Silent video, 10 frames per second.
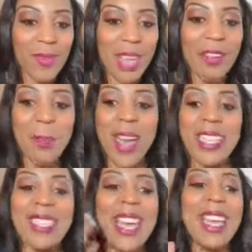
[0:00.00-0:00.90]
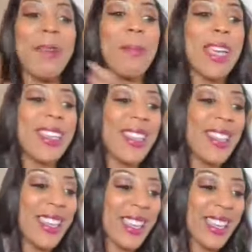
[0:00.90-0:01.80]
Everybody say
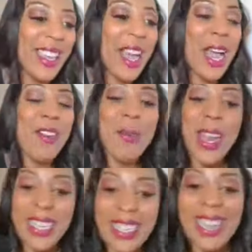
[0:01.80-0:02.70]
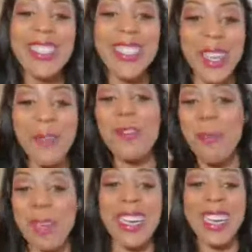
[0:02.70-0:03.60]
immediately. Everybody say, shift
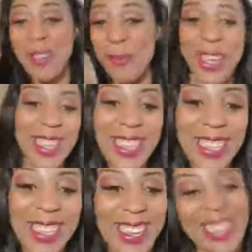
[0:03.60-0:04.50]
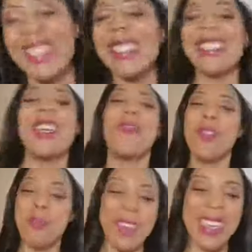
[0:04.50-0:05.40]
me immediately.
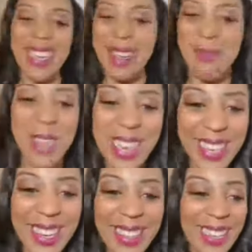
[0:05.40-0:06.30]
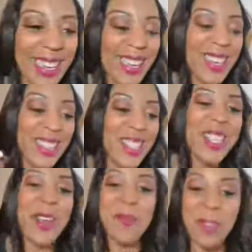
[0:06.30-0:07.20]
Shift me immediately.
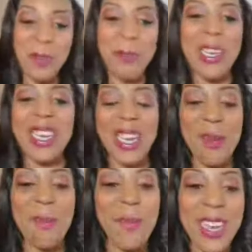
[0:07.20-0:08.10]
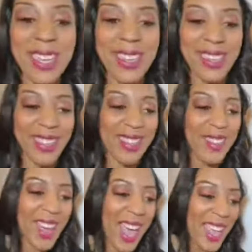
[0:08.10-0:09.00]
Shift me immediately,
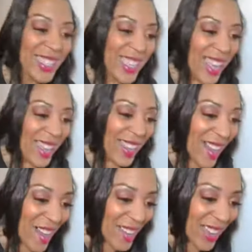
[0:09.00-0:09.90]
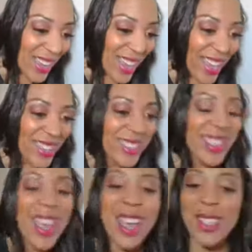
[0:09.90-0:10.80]
you guys. Oh my gosh.
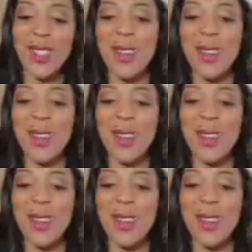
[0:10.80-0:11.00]
Yes.